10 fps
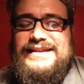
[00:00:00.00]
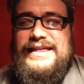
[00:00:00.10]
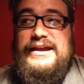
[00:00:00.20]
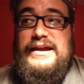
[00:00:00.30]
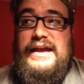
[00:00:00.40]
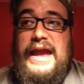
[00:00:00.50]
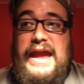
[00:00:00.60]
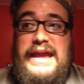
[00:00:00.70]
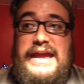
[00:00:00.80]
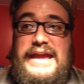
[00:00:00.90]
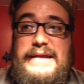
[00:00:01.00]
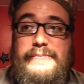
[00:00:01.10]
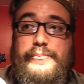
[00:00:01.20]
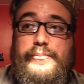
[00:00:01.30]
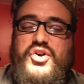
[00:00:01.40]
like a
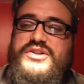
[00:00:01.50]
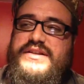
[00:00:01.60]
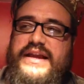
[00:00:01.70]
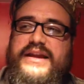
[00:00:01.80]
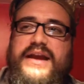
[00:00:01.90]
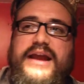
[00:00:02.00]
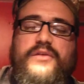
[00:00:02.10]
person that could kind